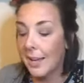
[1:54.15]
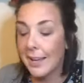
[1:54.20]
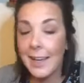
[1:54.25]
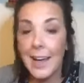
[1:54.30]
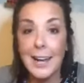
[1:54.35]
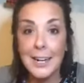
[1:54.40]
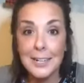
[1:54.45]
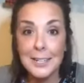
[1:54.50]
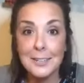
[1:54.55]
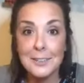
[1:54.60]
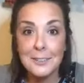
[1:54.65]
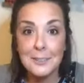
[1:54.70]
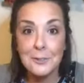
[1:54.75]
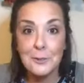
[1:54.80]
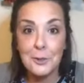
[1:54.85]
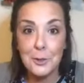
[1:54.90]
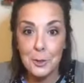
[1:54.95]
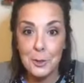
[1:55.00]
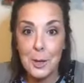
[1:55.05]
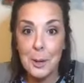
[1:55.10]
kind of
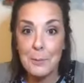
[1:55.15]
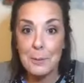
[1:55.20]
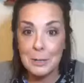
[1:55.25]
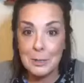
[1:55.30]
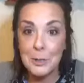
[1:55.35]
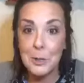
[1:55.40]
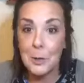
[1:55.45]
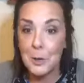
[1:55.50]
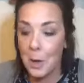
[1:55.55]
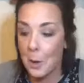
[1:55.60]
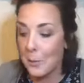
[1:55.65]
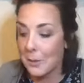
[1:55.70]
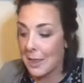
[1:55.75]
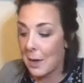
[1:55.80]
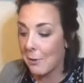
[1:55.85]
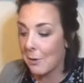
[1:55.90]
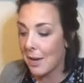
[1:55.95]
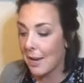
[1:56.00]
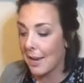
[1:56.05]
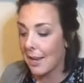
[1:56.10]
show you, I'm going to show y'all
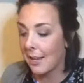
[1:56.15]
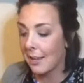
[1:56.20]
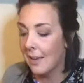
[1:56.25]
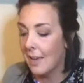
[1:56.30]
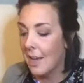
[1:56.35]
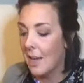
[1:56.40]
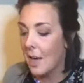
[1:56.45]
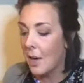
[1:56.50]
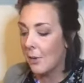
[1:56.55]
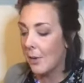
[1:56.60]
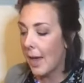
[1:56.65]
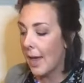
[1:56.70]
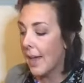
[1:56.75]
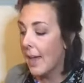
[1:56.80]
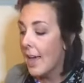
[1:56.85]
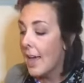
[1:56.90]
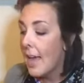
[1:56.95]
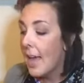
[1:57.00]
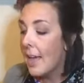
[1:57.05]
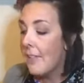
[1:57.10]
without cutting,
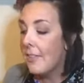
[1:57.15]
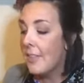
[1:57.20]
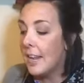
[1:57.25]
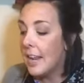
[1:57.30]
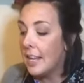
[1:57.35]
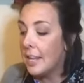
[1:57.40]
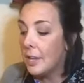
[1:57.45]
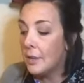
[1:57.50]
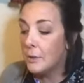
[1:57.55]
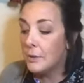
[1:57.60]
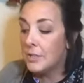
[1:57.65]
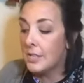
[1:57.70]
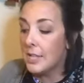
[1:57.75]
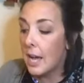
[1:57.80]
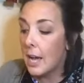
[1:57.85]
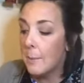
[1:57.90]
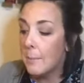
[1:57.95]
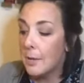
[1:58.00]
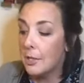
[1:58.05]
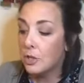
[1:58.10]
okay? And then I used
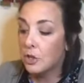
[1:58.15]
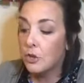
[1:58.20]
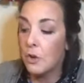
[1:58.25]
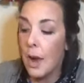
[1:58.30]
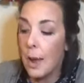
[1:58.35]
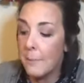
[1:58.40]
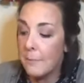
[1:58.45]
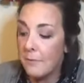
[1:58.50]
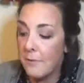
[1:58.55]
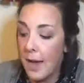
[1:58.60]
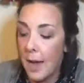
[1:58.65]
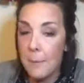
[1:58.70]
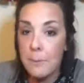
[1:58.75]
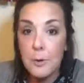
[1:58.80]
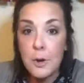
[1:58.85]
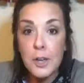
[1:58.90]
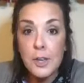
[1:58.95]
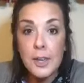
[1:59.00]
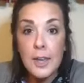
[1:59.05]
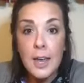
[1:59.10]
scrap
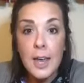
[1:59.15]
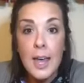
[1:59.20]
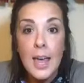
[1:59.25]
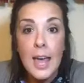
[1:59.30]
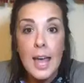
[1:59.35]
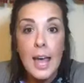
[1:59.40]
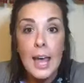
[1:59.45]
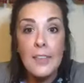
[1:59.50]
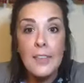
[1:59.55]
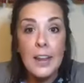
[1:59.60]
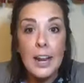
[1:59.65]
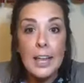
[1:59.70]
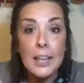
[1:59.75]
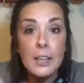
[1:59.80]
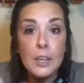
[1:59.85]
fabric. And then I